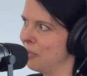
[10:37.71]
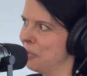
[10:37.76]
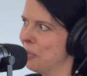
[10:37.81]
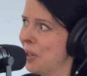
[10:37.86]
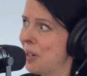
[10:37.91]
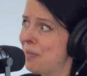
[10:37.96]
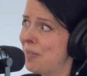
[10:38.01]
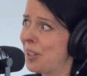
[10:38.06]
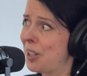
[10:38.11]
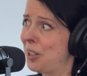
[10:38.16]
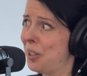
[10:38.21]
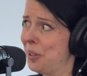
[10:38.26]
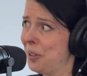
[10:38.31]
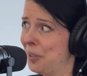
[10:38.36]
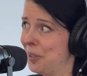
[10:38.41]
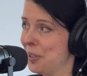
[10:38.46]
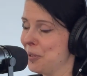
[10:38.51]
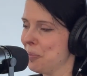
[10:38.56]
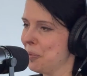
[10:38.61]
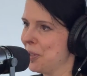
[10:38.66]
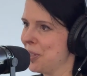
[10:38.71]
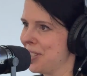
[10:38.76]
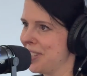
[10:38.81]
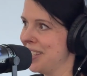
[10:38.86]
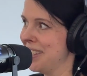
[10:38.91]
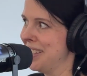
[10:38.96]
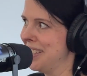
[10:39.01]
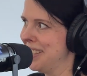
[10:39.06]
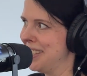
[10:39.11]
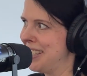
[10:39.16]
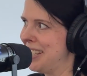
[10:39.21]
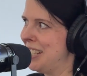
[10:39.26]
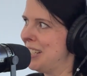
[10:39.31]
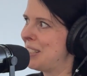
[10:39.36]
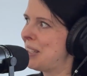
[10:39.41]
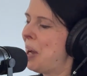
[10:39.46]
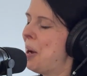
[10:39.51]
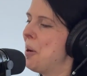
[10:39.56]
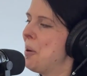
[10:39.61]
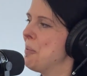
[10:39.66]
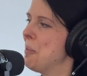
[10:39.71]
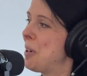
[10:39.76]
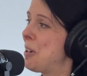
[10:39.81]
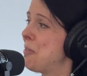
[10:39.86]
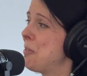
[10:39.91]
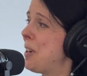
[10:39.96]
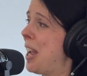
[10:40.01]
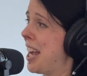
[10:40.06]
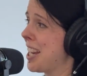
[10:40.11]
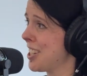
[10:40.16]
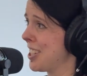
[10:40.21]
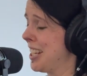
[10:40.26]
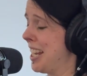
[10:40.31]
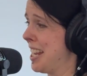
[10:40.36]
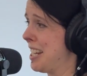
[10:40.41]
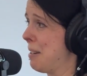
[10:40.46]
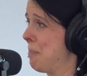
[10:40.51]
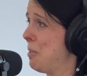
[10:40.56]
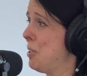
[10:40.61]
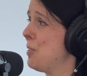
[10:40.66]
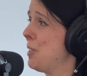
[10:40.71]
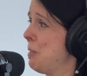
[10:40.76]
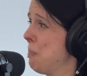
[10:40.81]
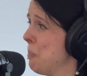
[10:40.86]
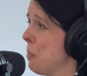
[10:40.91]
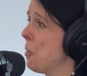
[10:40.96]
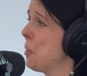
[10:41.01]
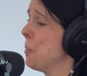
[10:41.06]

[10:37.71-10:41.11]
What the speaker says: what if the cure is worse than the disease? What if we actually end up using more